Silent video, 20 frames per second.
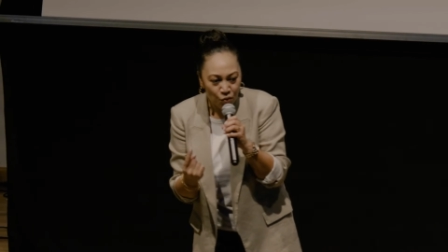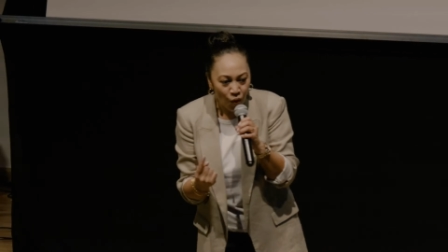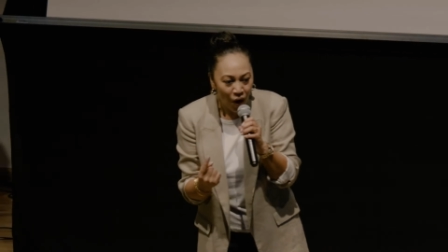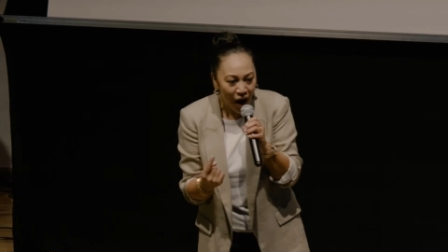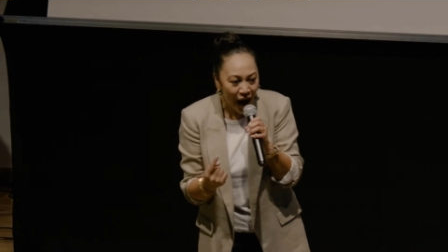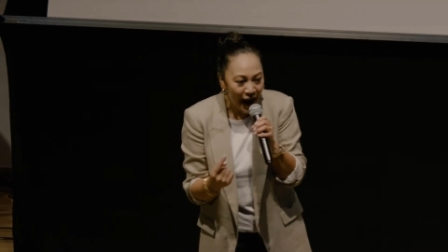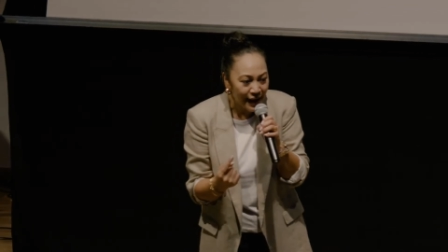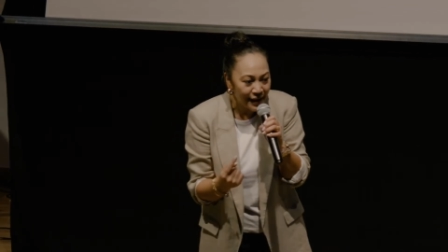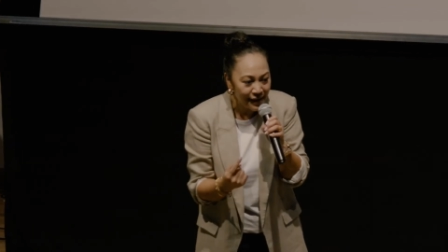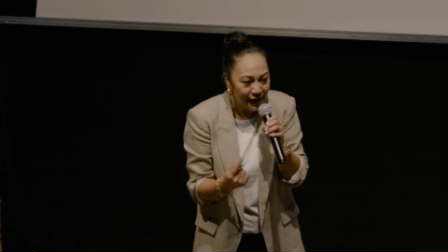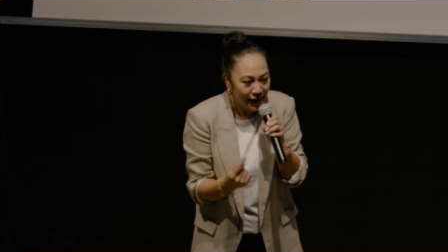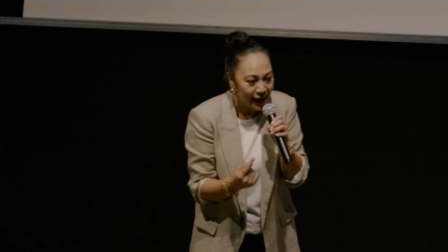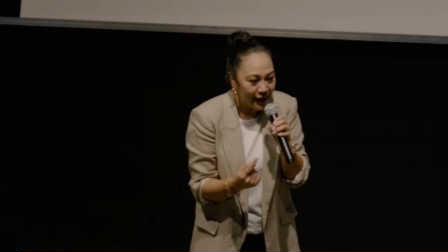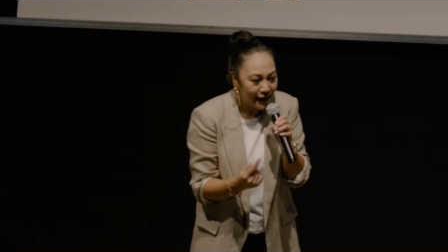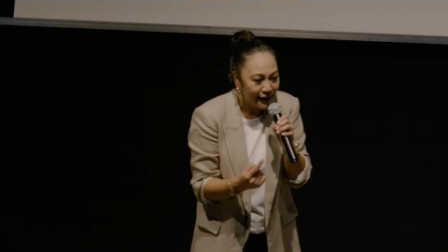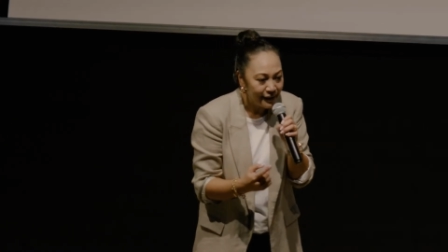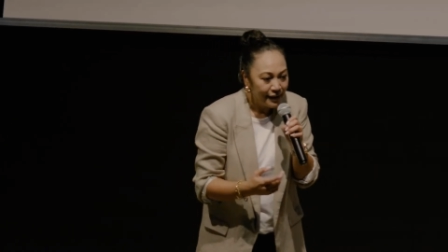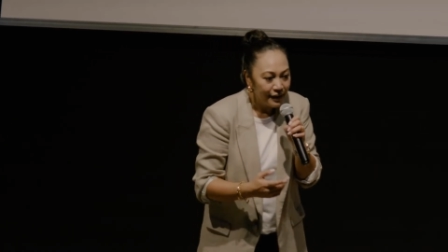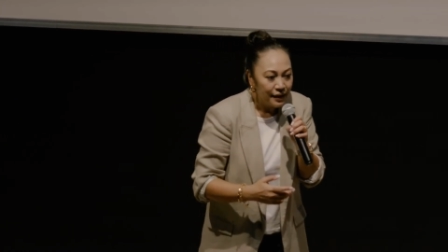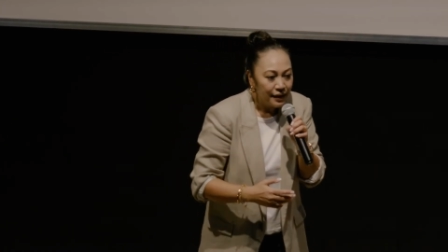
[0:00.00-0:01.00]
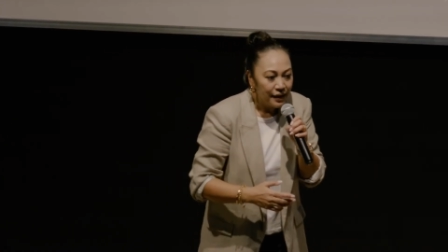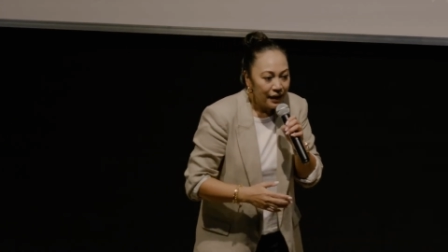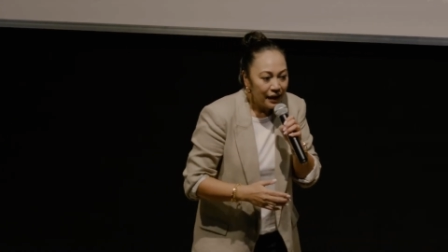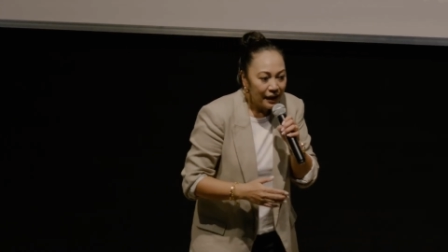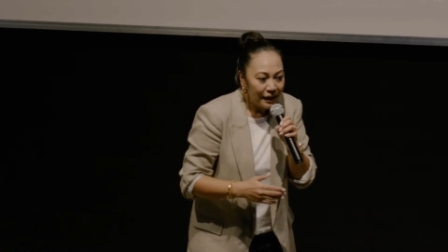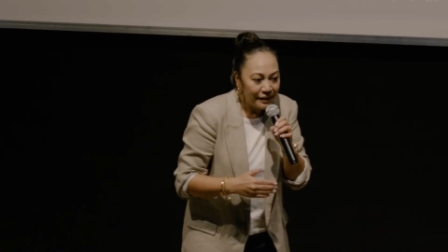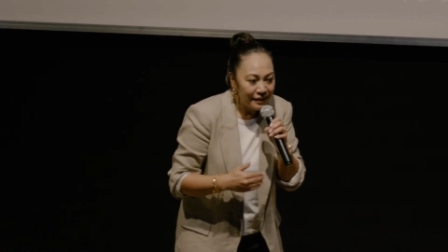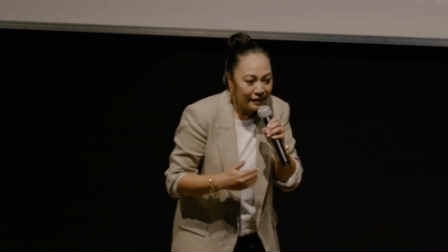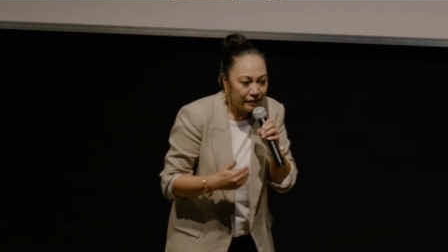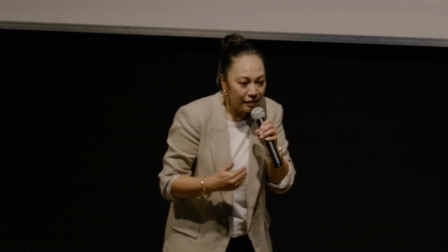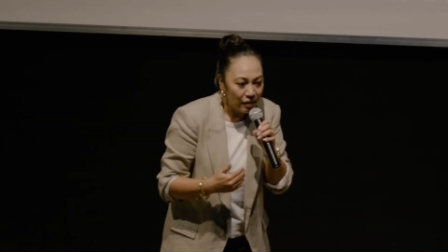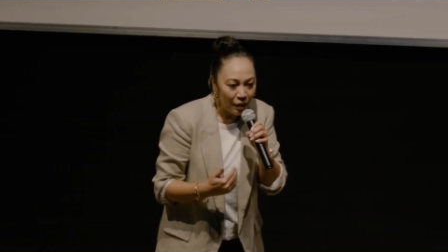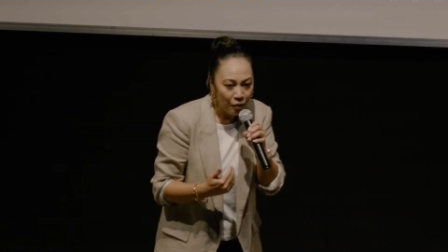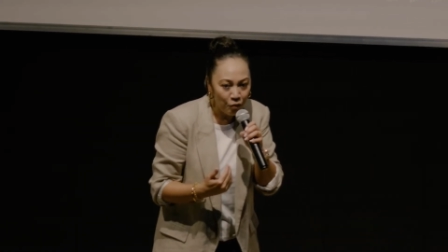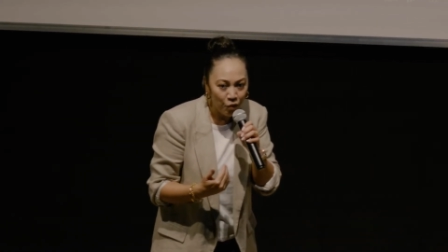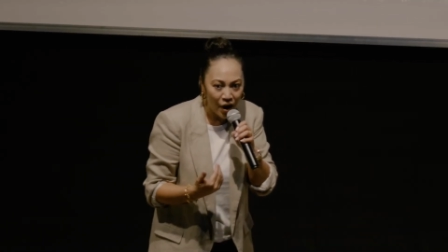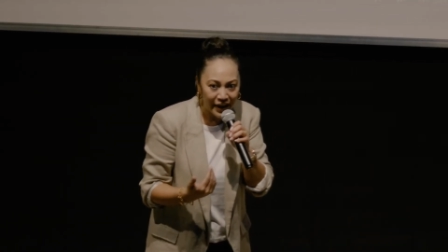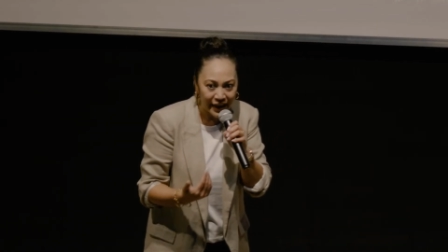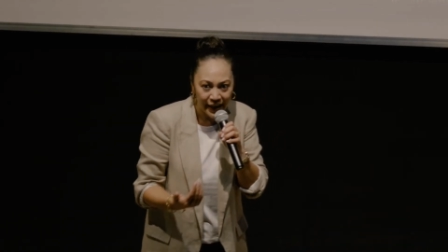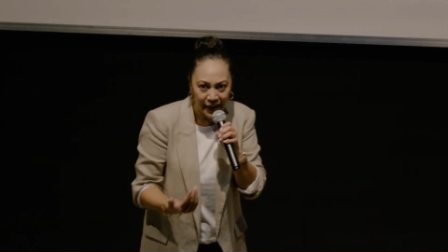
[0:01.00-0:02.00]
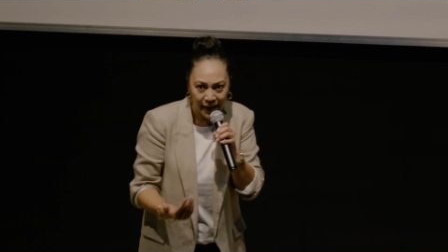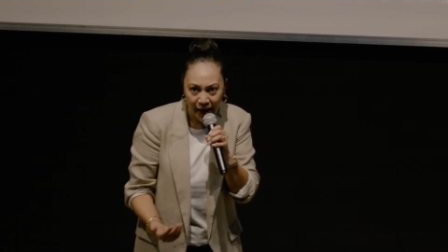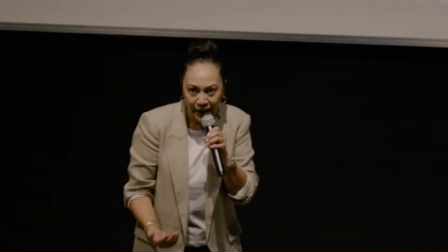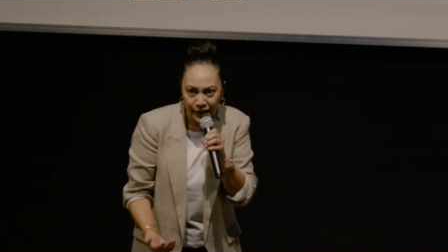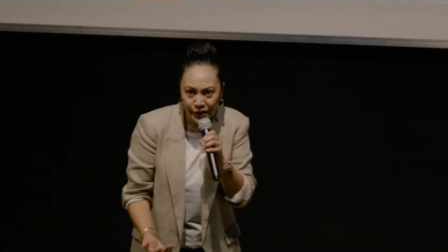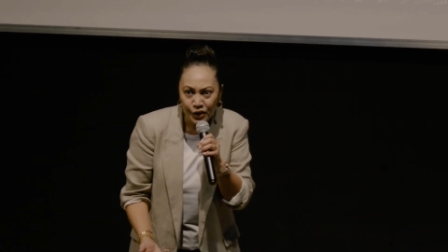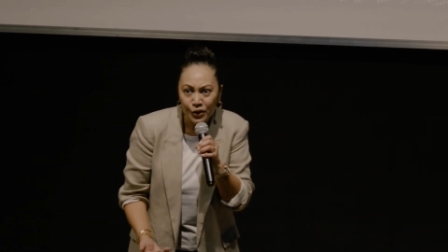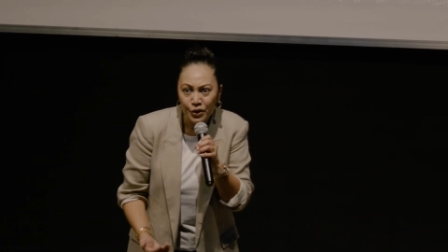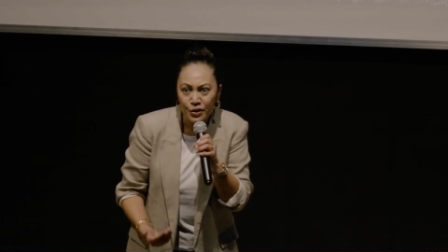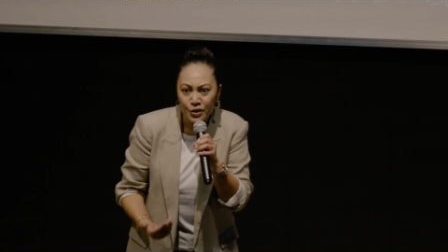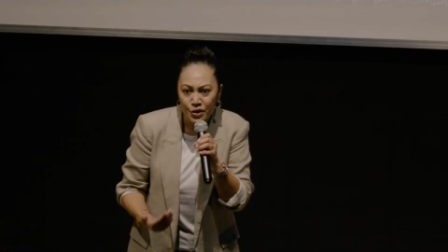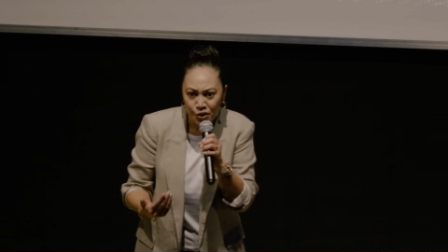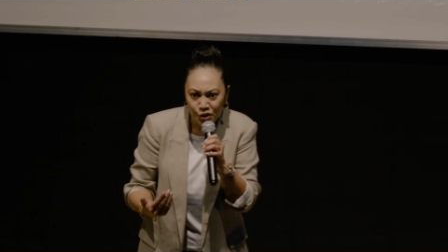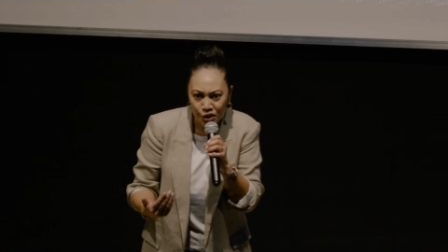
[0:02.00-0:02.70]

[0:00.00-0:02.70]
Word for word: one, and what can I do to